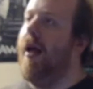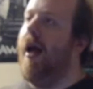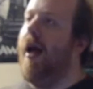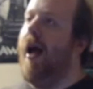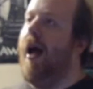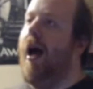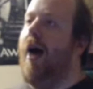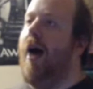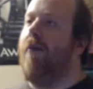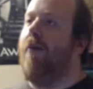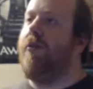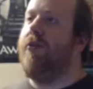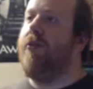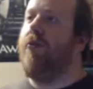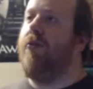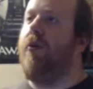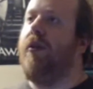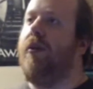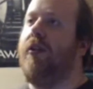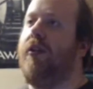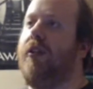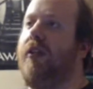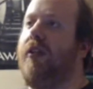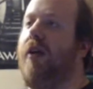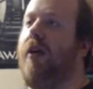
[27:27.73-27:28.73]
I'm just
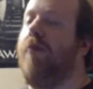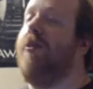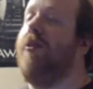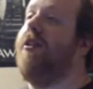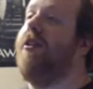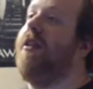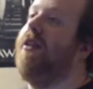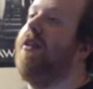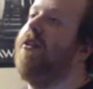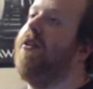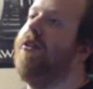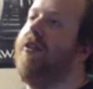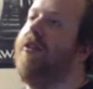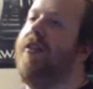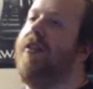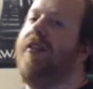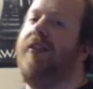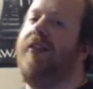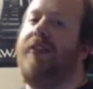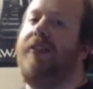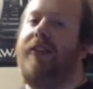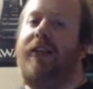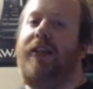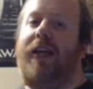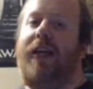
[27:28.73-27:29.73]
wondering, I'm just interested to
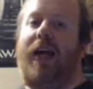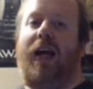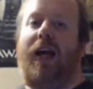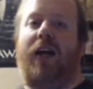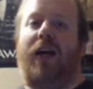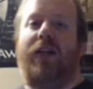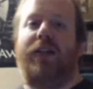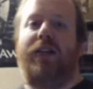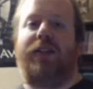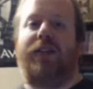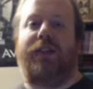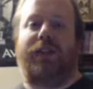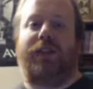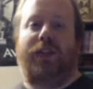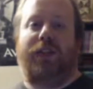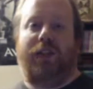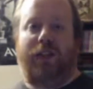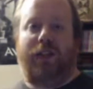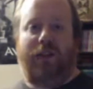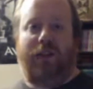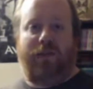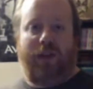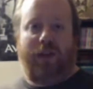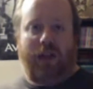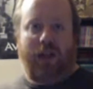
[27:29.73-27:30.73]
see how this is going to
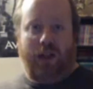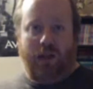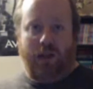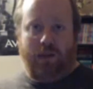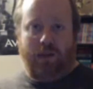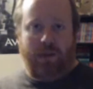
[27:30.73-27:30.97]
develop.